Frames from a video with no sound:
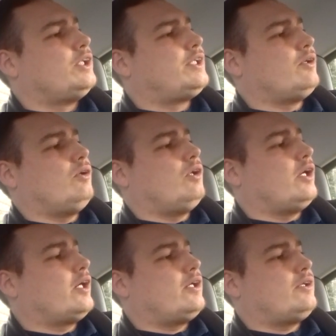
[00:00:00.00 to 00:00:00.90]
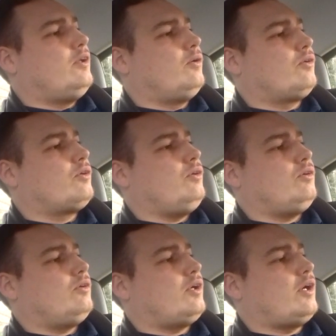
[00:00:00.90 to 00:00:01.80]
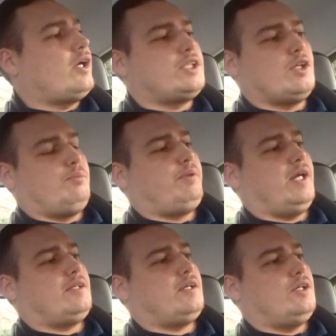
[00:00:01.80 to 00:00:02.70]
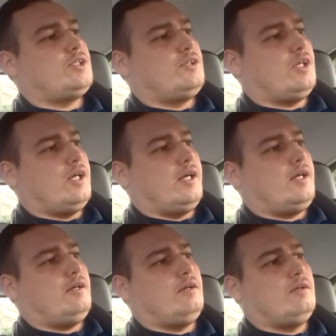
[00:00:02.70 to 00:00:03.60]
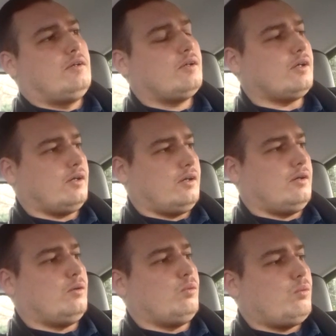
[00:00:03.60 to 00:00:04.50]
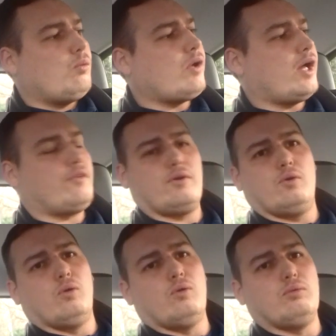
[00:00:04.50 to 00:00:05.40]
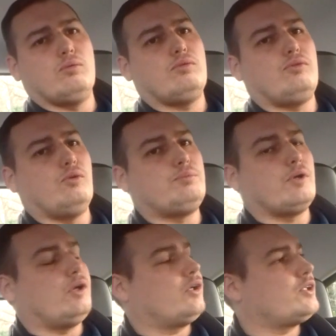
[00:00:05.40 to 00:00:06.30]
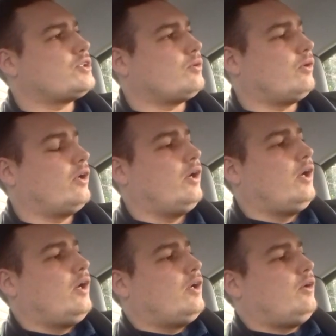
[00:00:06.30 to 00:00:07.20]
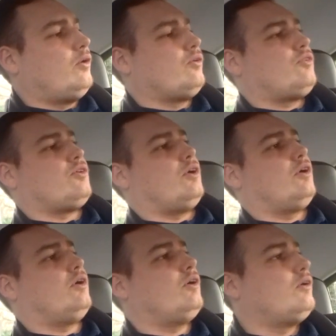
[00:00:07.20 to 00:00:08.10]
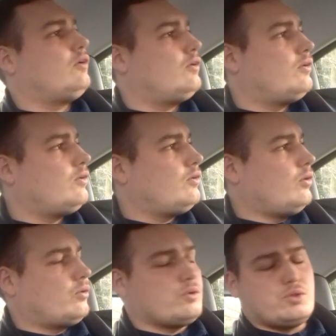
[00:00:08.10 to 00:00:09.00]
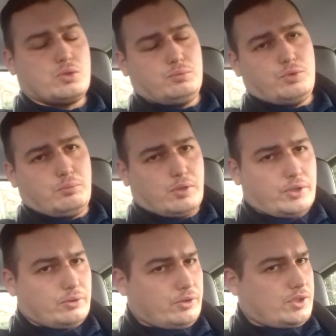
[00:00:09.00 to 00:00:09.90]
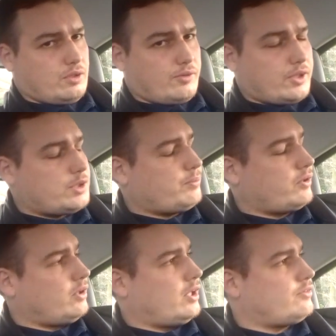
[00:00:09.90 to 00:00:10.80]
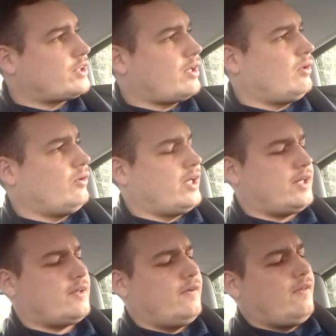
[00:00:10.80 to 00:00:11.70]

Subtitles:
Still I still pay attention to ethical food products and so on. Don't consume too much. All this stuff, kind of Spartan lifestyle, all that.